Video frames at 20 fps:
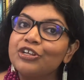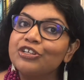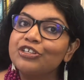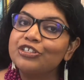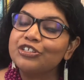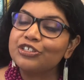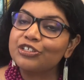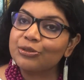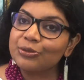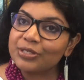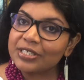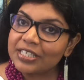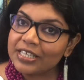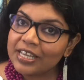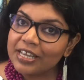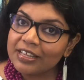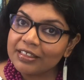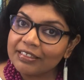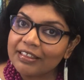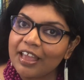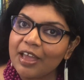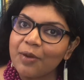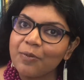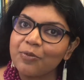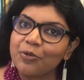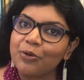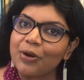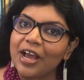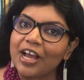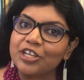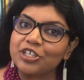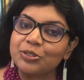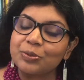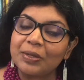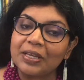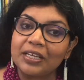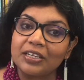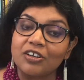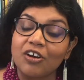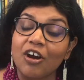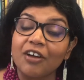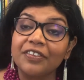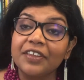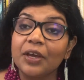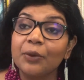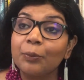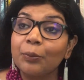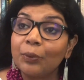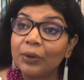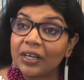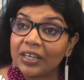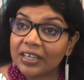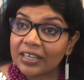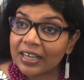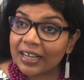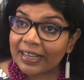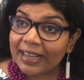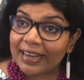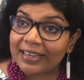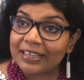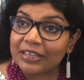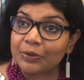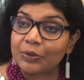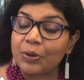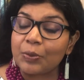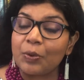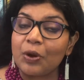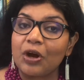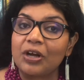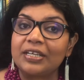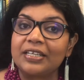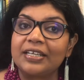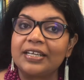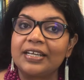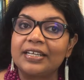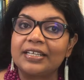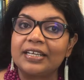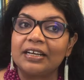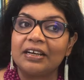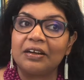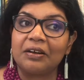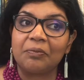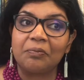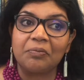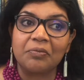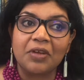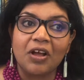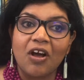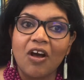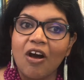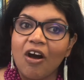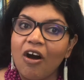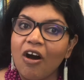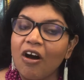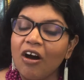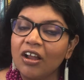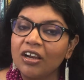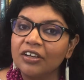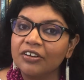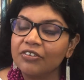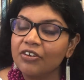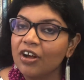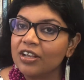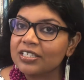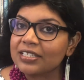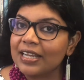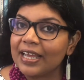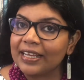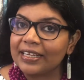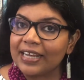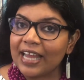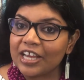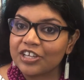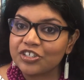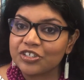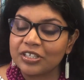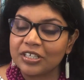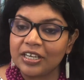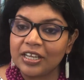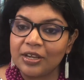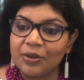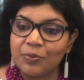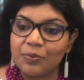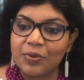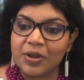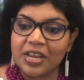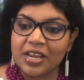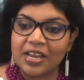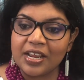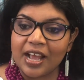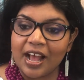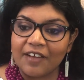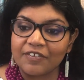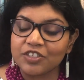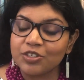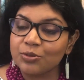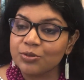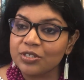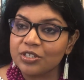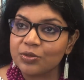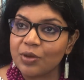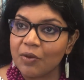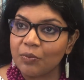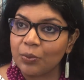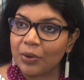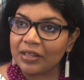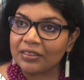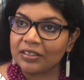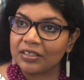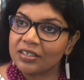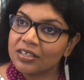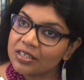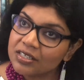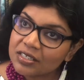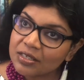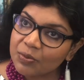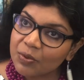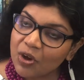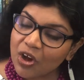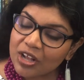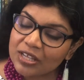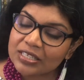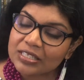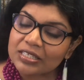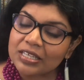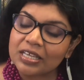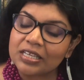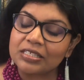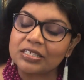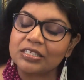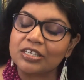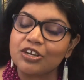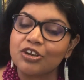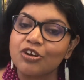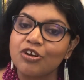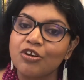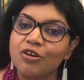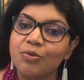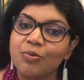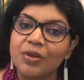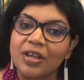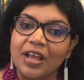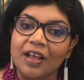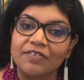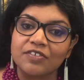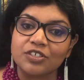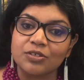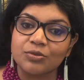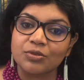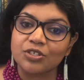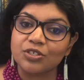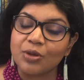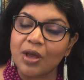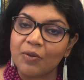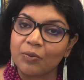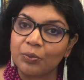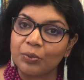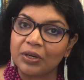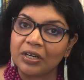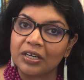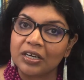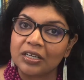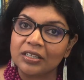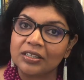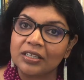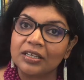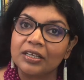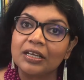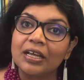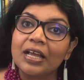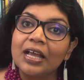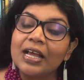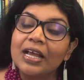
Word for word: so seeing them graduate or their work getting rewarded um, all across like nationally we have students who have won the hearst awards this year we have students who have won the